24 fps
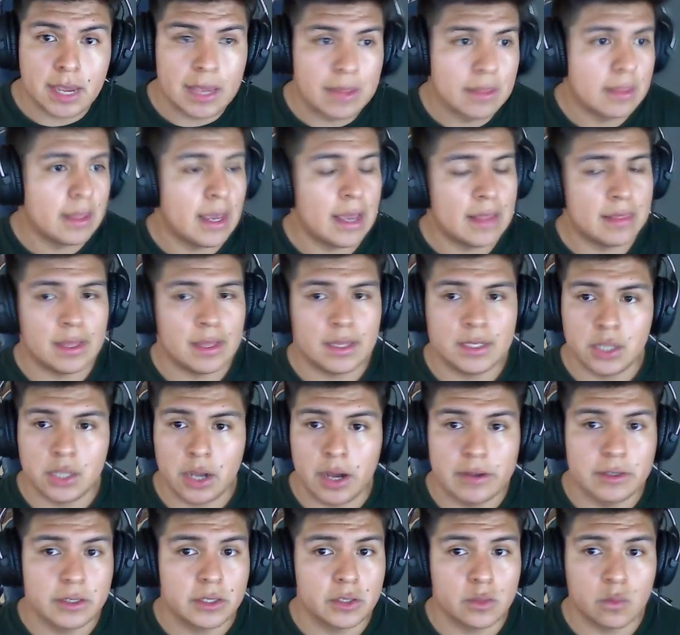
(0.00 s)
and the
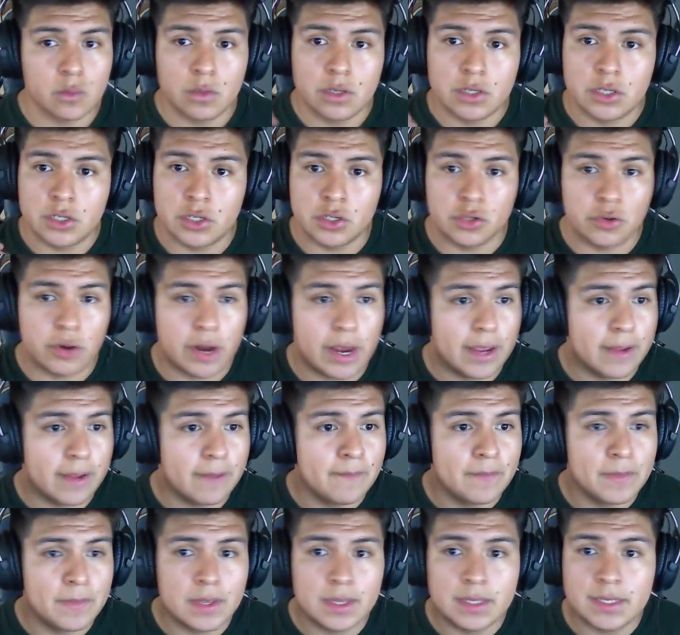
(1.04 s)
Dodgers were
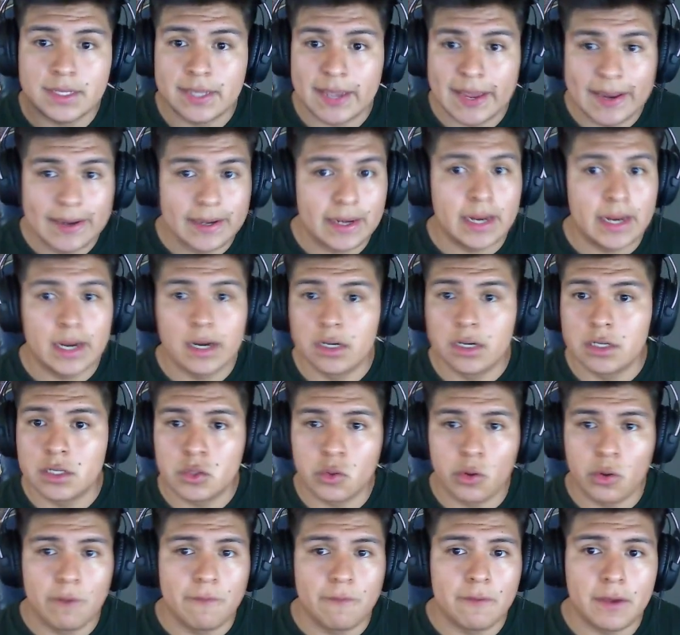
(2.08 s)
straight 10 years,
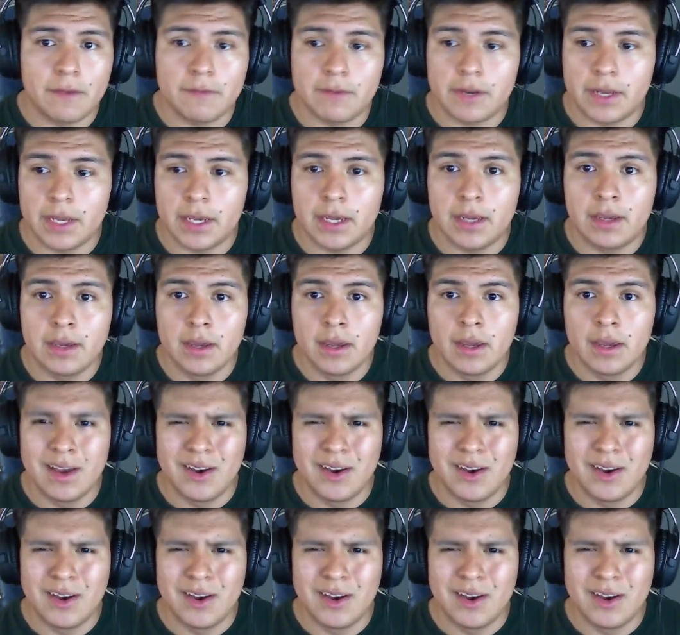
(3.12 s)
350,